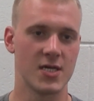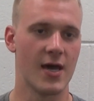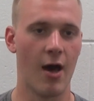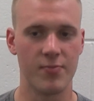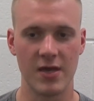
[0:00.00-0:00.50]
You
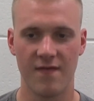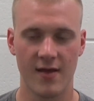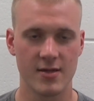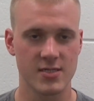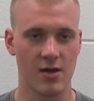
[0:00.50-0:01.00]
know, help
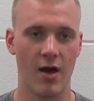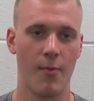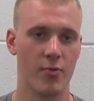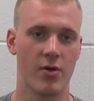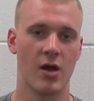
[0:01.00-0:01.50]
defense, you know,
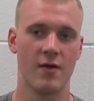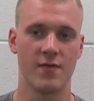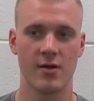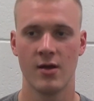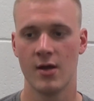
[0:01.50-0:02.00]
help them
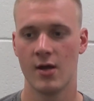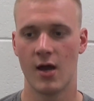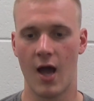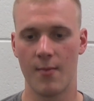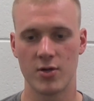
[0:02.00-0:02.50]

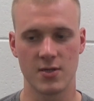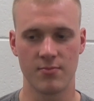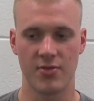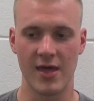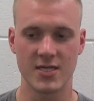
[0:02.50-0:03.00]
recover. There's some
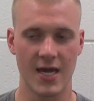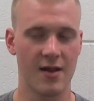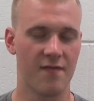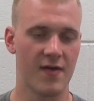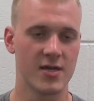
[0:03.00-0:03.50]
things I
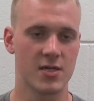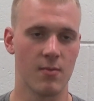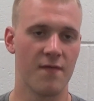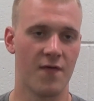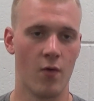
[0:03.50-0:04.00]
got to fix, you
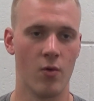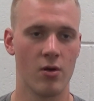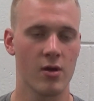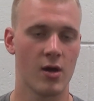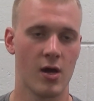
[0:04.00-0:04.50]
know, my
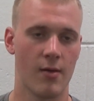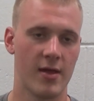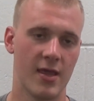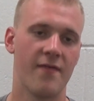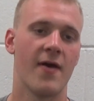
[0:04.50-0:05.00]
footwork,
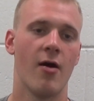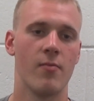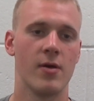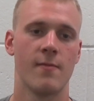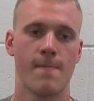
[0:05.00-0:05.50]
that definitely
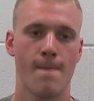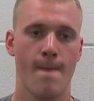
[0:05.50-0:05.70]
helped me.